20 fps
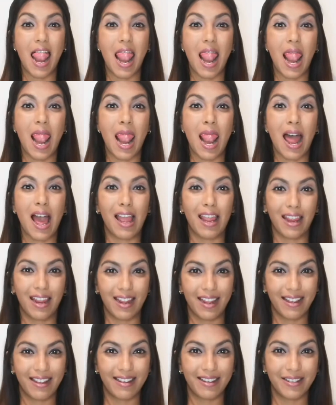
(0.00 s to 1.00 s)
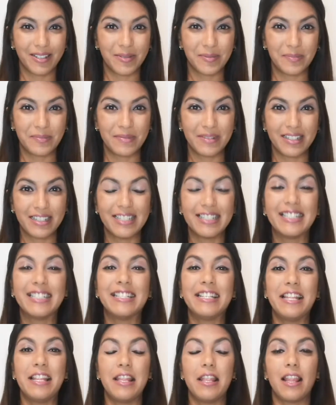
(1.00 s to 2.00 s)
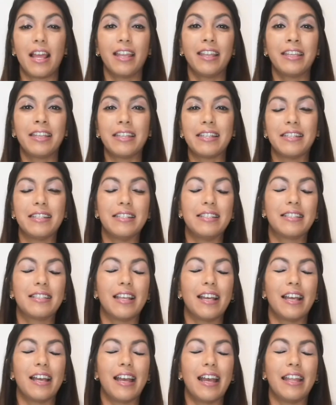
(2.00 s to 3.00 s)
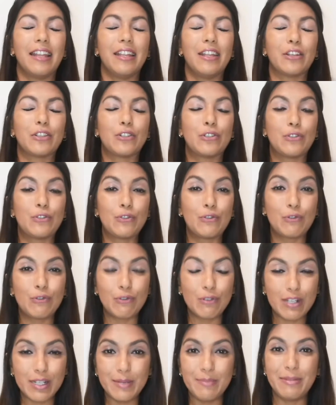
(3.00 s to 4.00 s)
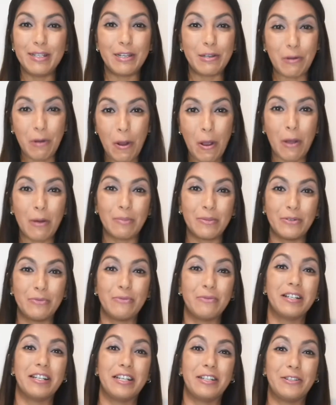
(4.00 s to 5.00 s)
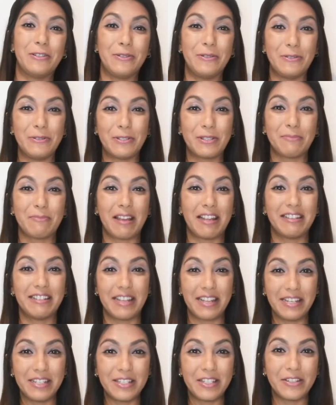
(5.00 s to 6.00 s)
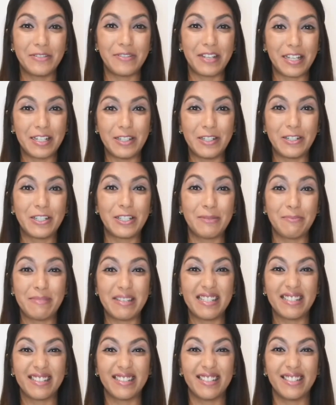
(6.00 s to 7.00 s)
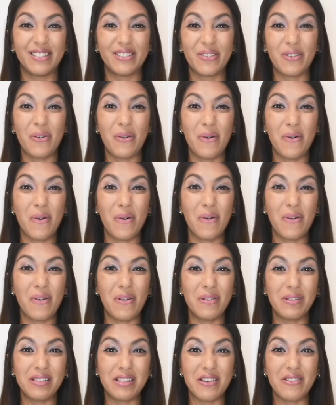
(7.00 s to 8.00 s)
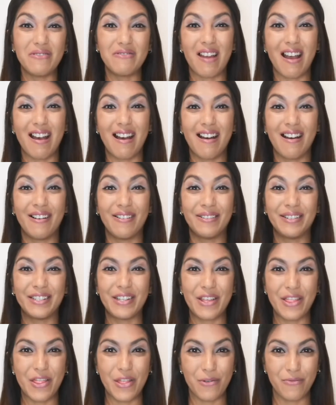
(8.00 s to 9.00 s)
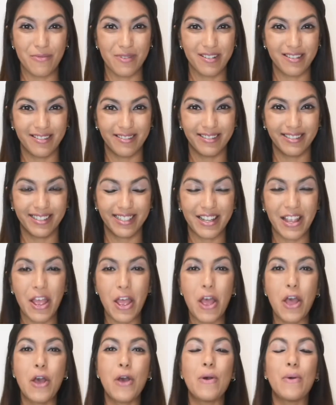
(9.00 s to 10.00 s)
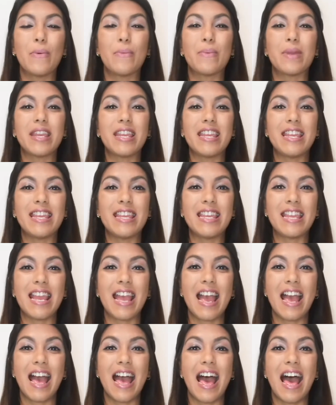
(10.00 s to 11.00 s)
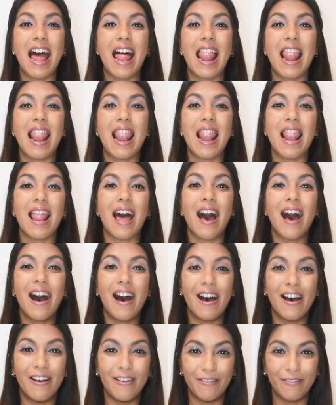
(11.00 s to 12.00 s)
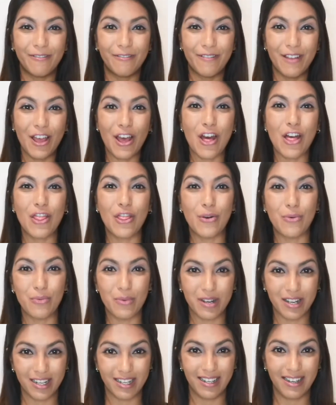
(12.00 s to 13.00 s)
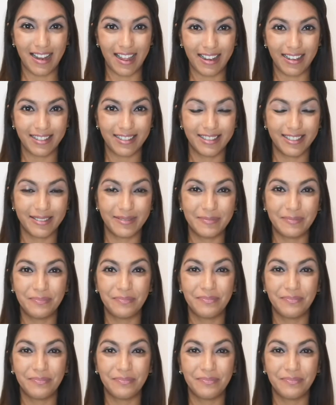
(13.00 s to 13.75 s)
Like. Like is an extremely common word used by native English speakers all around the world. We love the word like.